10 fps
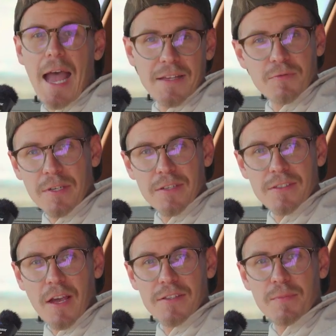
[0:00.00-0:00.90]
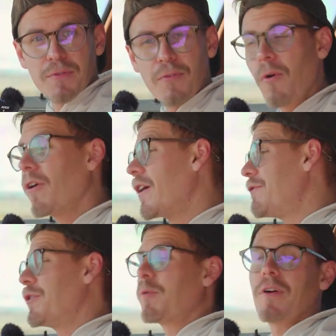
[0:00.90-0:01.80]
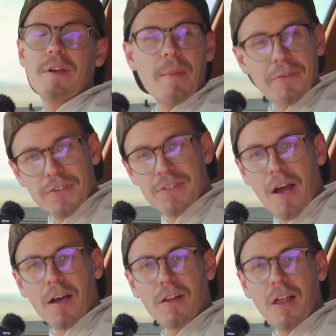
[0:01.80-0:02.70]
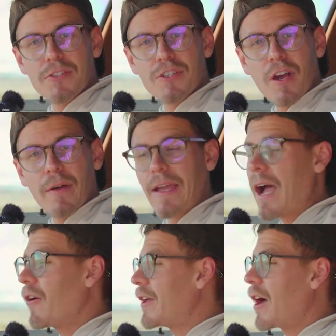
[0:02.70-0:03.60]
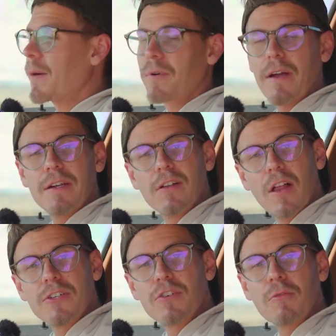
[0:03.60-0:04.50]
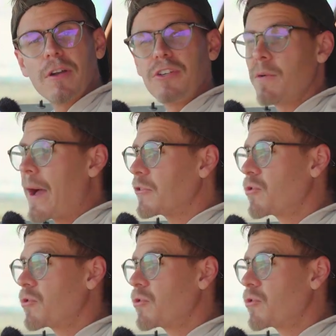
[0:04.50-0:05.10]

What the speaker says: As we discussed before, if you're worried about the stock clutch going out, an upgraded clutch will run you about